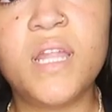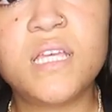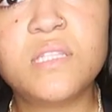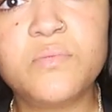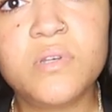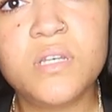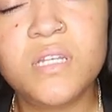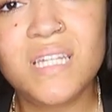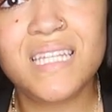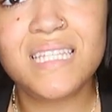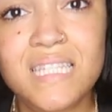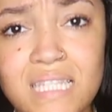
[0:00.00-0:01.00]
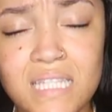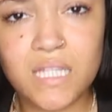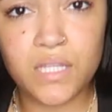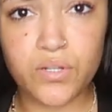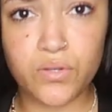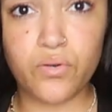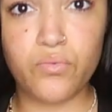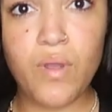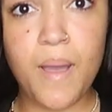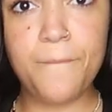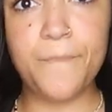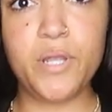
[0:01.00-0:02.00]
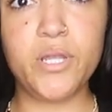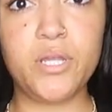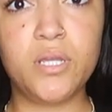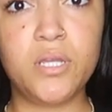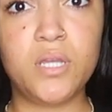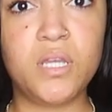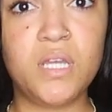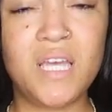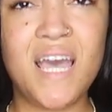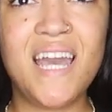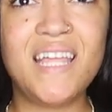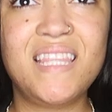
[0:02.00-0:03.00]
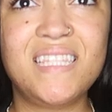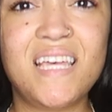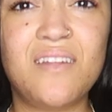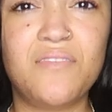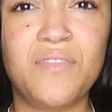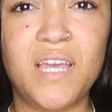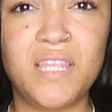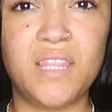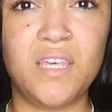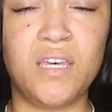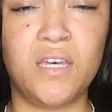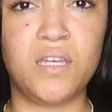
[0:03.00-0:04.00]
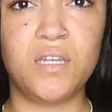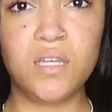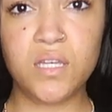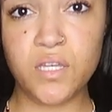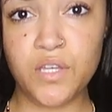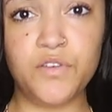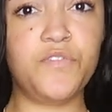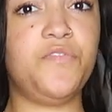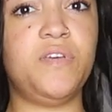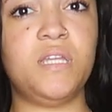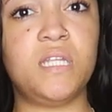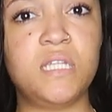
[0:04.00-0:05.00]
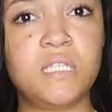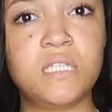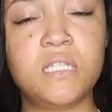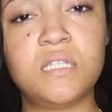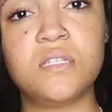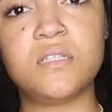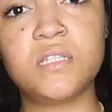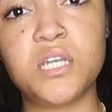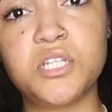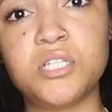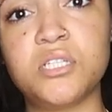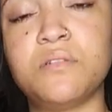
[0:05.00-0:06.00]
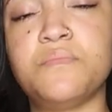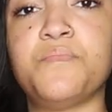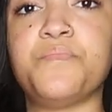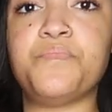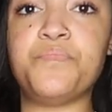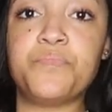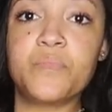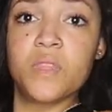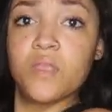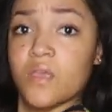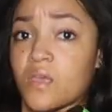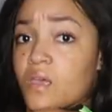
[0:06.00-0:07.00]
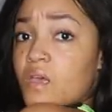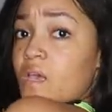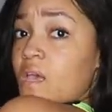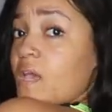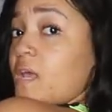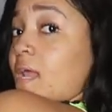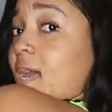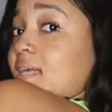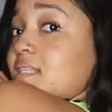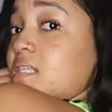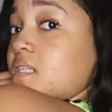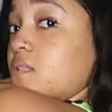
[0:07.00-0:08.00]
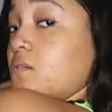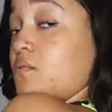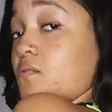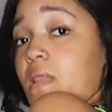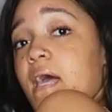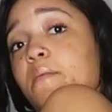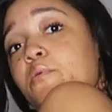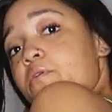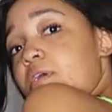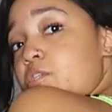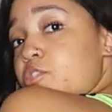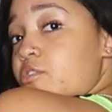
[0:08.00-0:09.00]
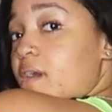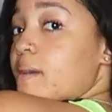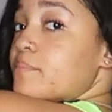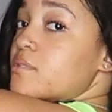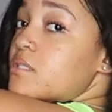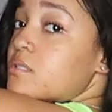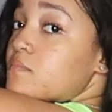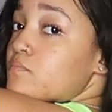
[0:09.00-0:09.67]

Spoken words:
next one is this little romper. I got this out of like the fitness section. And it has these little lime green straps.